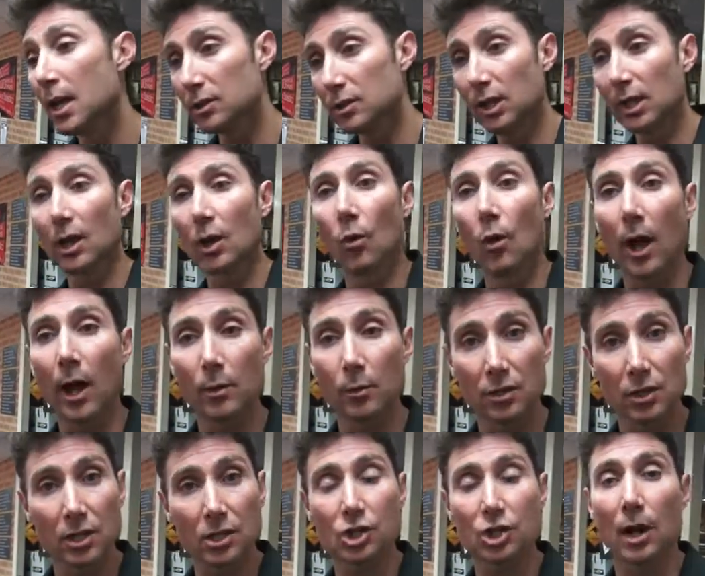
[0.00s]
dig away
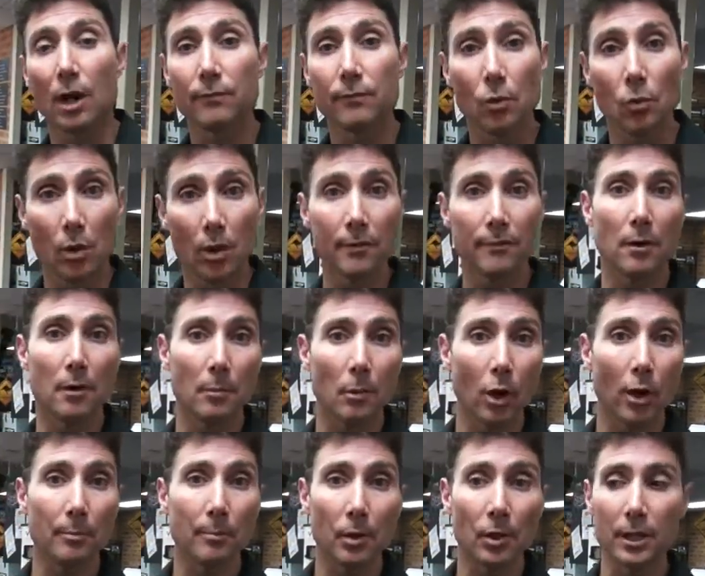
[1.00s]
with your shovel, whatever it
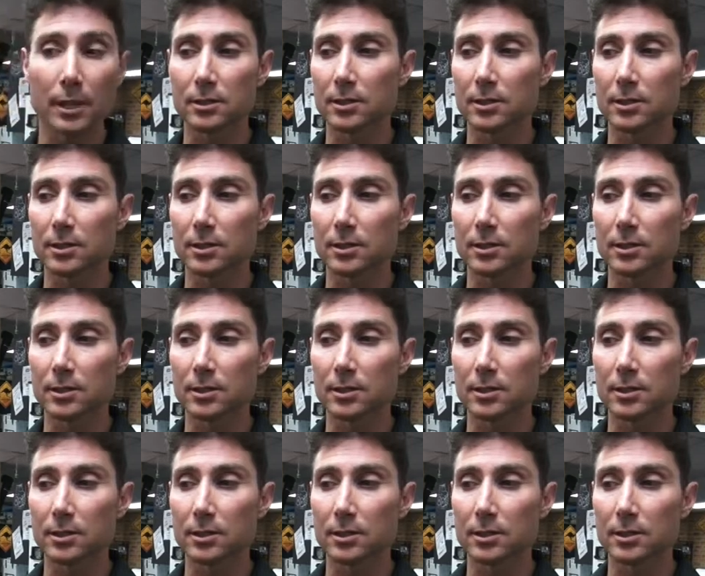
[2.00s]
might be.